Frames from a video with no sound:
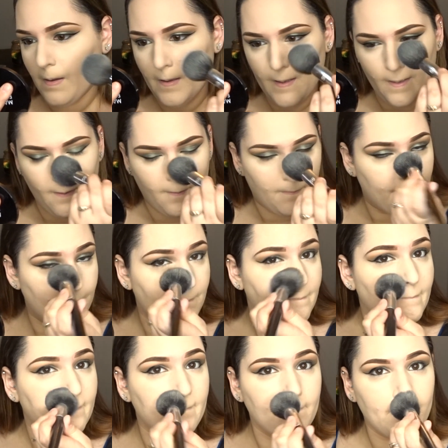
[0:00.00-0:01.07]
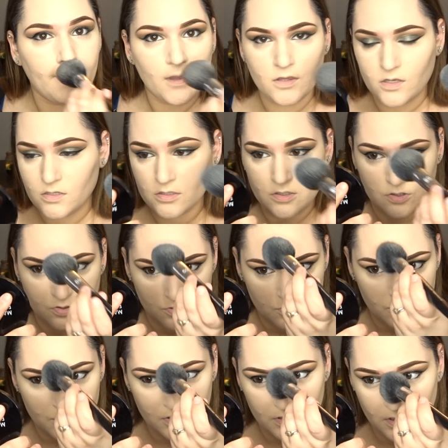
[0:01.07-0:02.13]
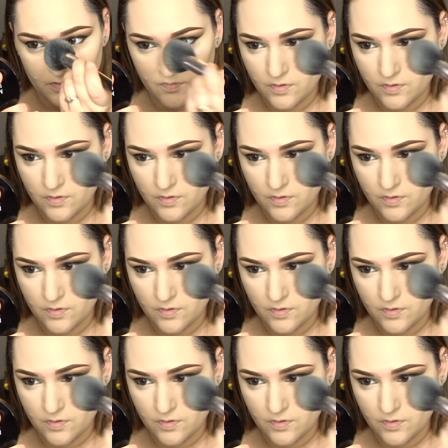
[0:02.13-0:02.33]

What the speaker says: and it does usually leave